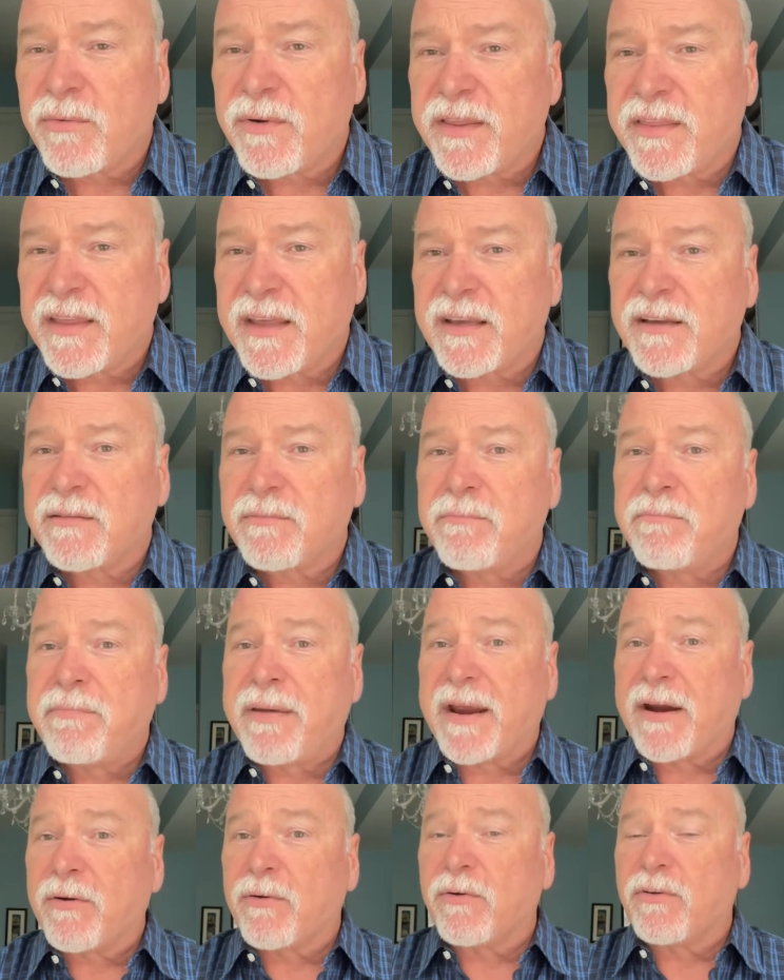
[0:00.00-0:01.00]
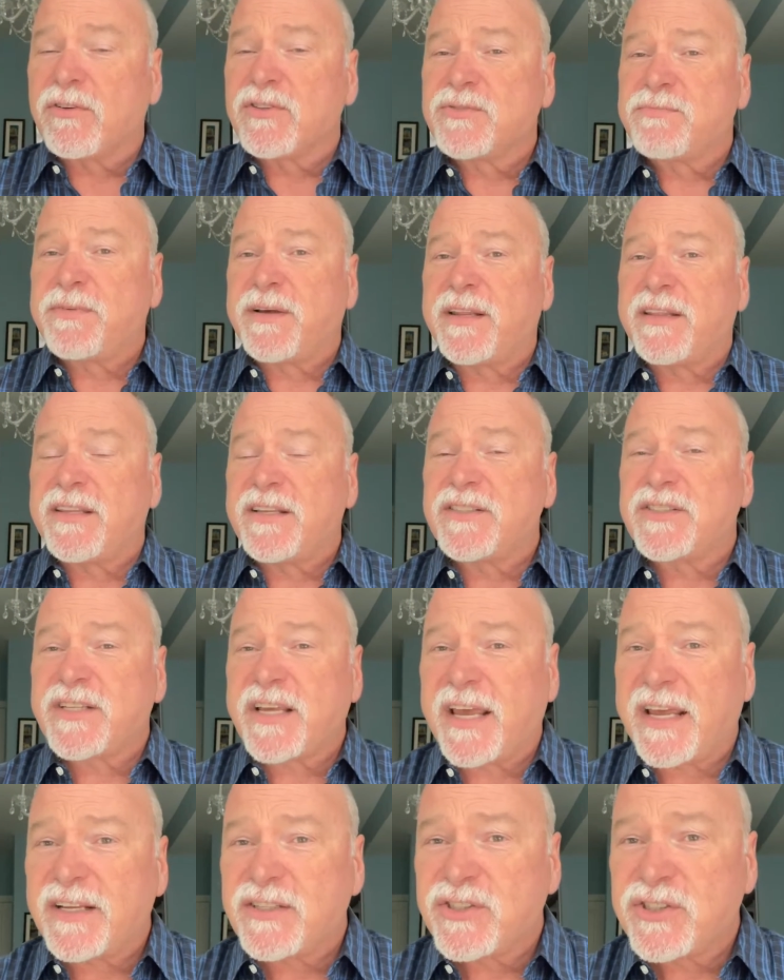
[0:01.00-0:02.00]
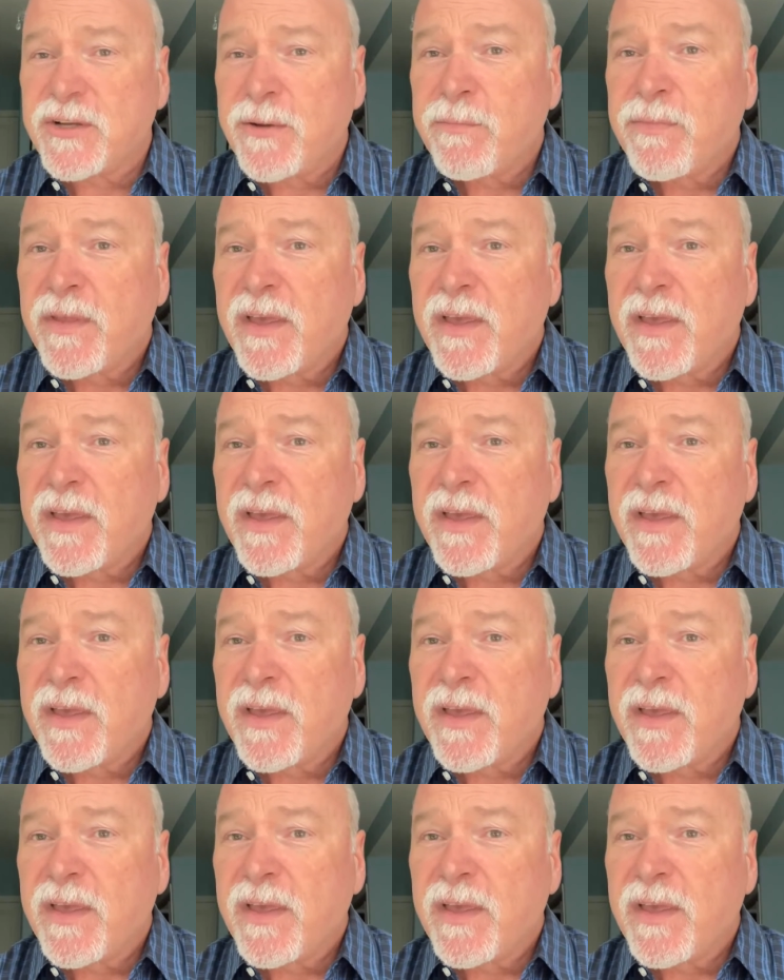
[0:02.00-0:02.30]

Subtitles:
we think barrels, but in this case,